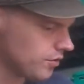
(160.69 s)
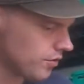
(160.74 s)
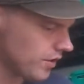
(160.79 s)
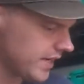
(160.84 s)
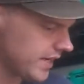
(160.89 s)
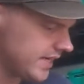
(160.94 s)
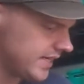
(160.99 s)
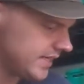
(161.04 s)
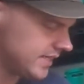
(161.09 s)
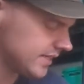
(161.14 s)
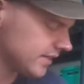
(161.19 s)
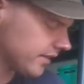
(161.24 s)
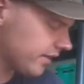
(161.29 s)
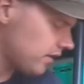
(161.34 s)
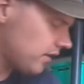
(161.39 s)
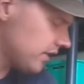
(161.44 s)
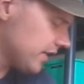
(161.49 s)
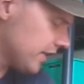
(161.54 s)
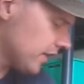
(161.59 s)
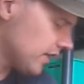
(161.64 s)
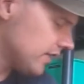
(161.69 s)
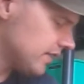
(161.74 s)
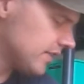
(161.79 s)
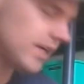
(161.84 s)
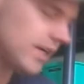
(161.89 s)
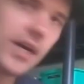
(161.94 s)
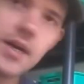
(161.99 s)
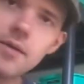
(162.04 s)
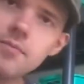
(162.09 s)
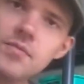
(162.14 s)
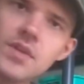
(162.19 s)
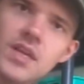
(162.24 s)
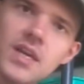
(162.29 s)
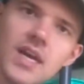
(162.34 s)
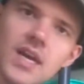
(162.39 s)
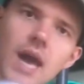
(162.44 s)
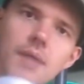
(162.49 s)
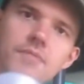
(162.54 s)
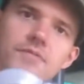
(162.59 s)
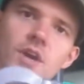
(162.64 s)
green, and clear, and
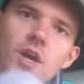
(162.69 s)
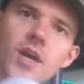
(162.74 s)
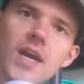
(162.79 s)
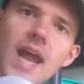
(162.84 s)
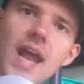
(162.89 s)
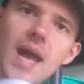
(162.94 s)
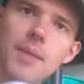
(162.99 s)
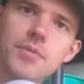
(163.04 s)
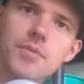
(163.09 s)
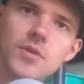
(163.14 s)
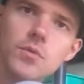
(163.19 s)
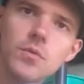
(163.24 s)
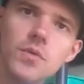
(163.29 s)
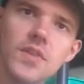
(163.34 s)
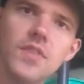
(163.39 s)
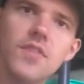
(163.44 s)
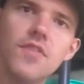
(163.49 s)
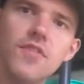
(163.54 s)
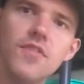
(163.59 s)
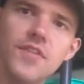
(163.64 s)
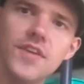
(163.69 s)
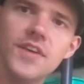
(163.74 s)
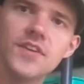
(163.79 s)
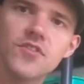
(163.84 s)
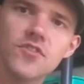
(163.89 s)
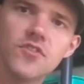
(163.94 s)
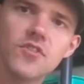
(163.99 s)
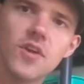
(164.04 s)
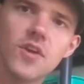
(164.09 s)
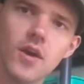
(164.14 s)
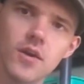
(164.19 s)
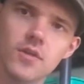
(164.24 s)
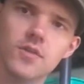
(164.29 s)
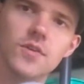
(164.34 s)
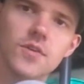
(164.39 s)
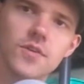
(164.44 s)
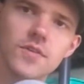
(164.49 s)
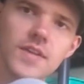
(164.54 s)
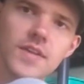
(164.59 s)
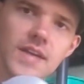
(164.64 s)
I'm very happy with this
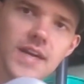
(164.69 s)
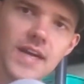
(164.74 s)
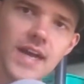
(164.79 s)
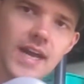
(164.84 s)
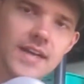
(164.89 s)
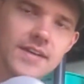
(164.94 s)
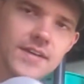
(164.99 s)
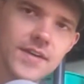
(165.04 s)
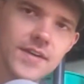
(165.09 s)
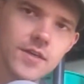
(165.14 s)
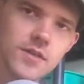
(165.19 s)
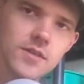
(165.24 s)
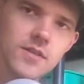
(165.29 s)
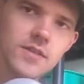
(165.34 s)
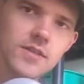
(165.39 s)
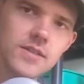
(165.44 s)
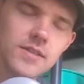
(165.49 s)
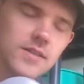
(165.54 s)
color that I got here.